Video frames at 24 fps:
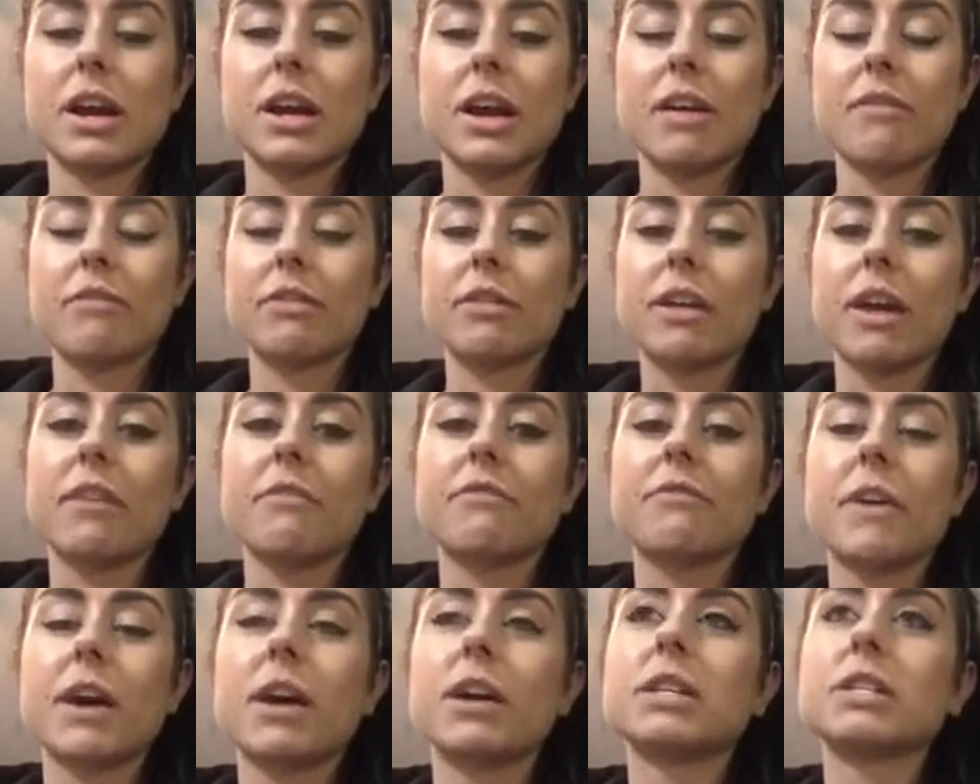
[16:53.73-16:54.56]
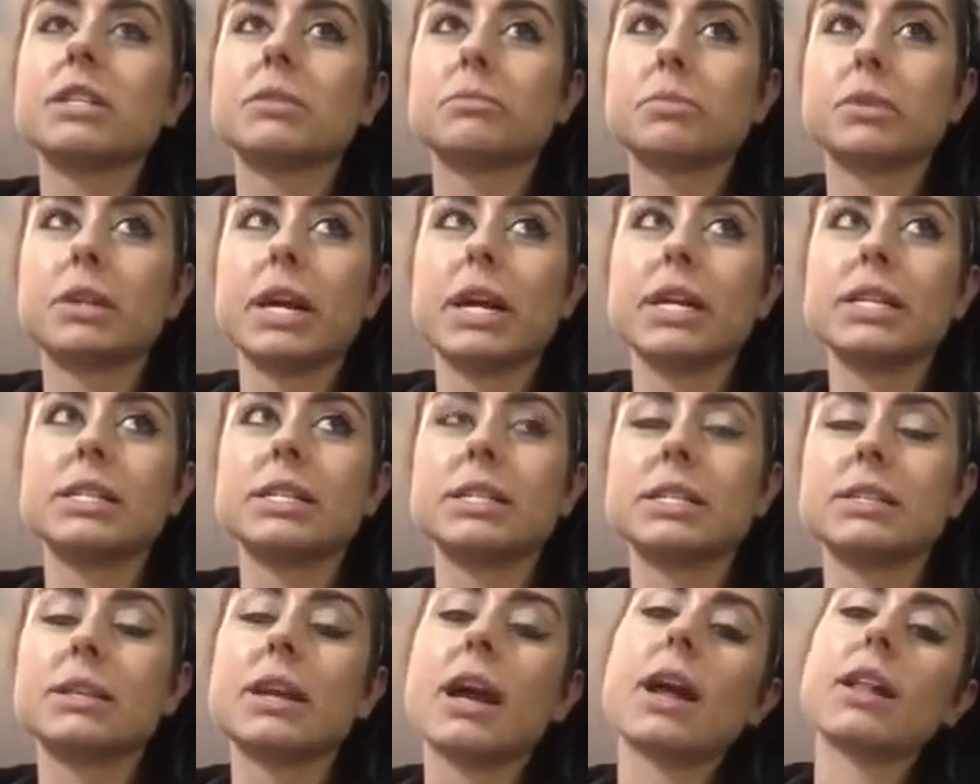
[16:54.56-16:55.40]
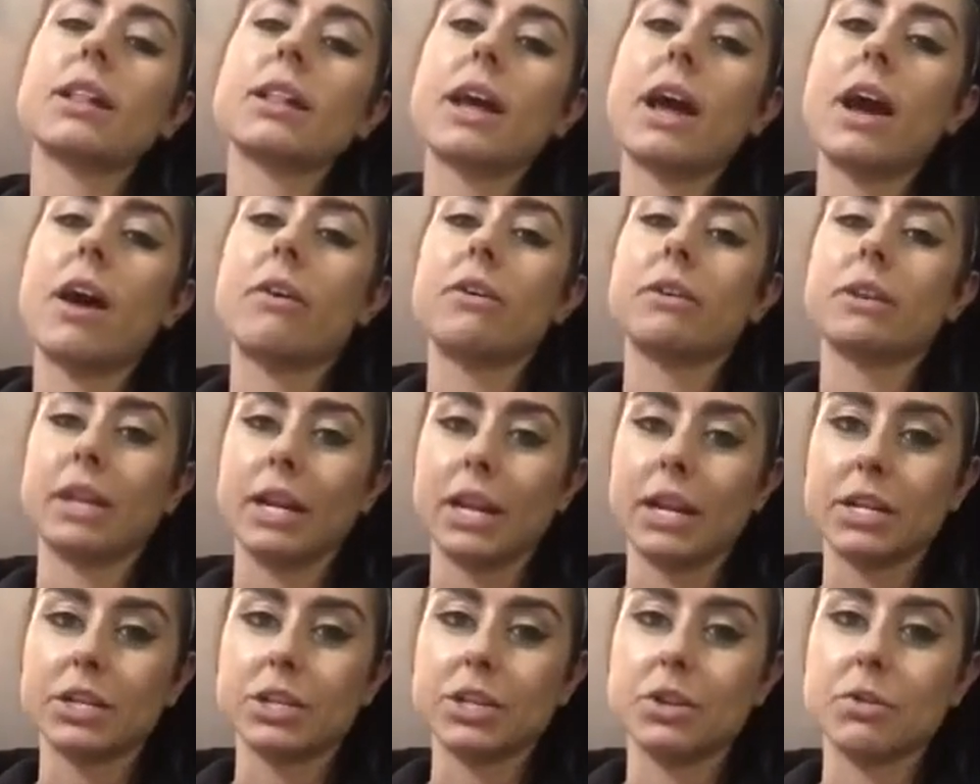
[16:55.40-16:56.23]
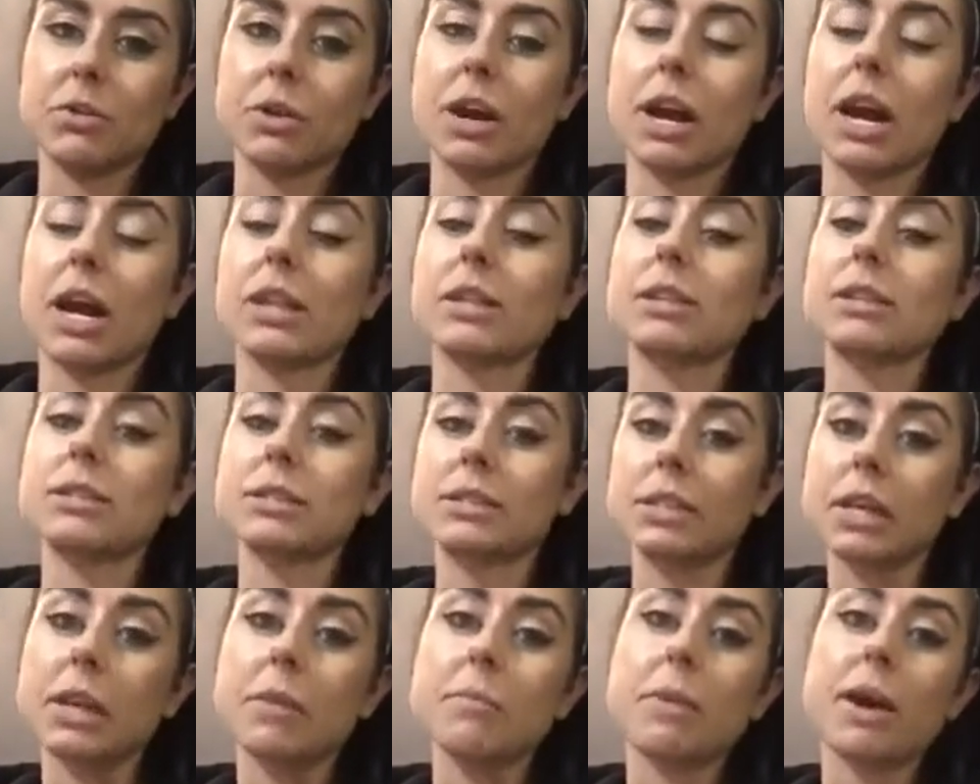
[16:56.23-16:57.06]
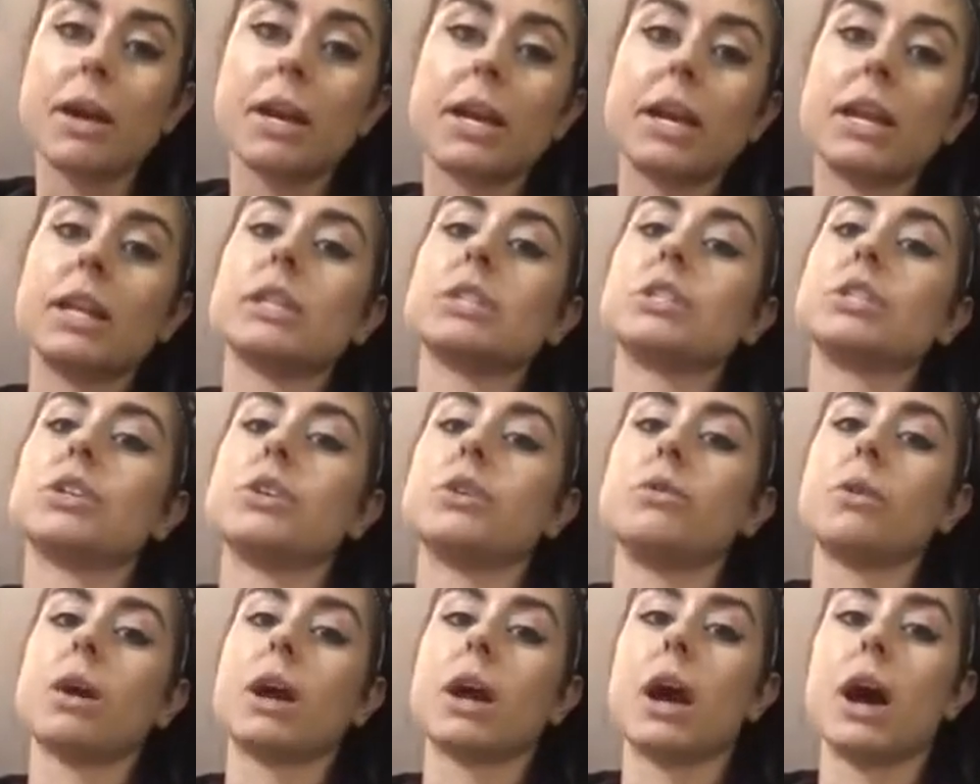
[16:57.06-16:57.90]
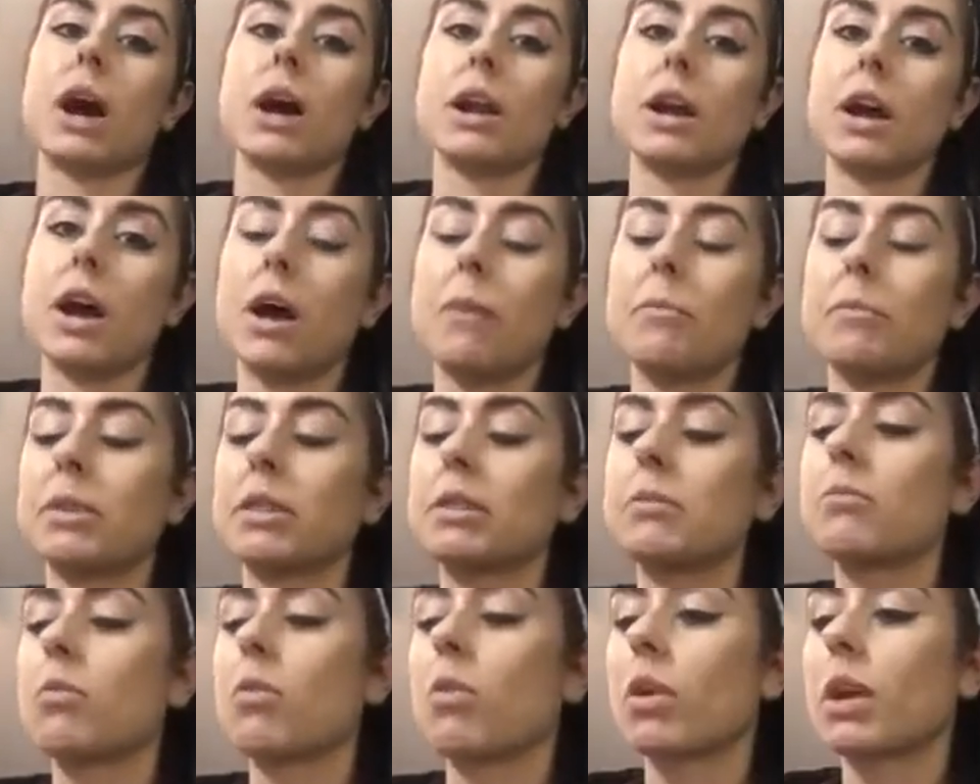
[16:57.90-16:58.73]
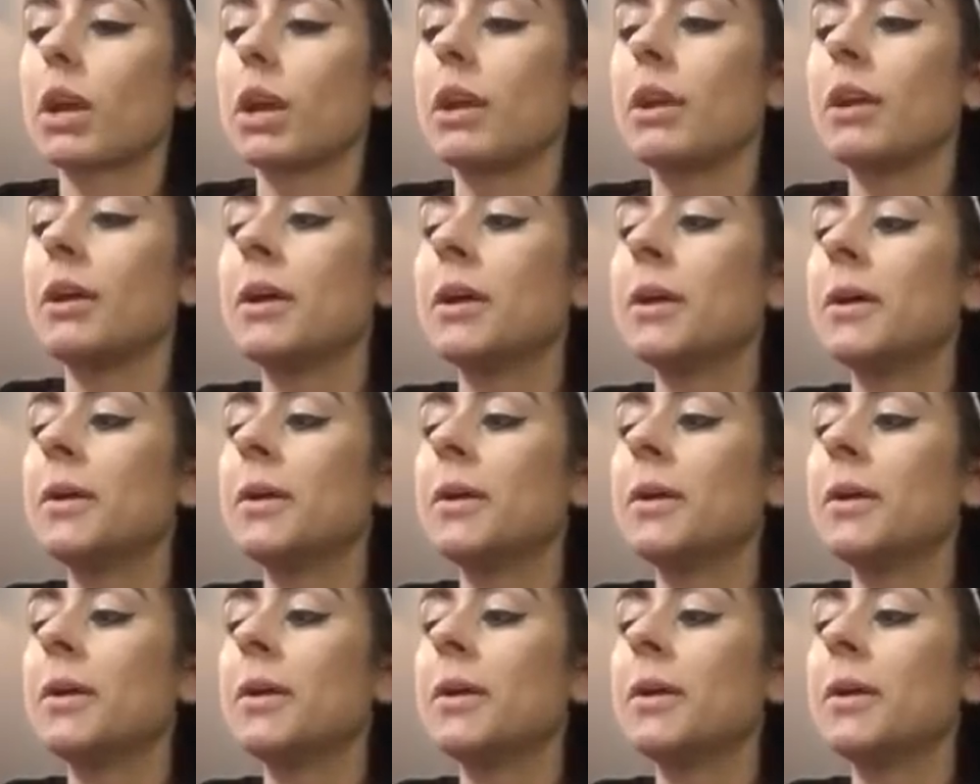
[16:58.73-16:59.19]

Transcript: everything fell into place exactly how it needed to. I got the sleep I needed to. I got up in the morning.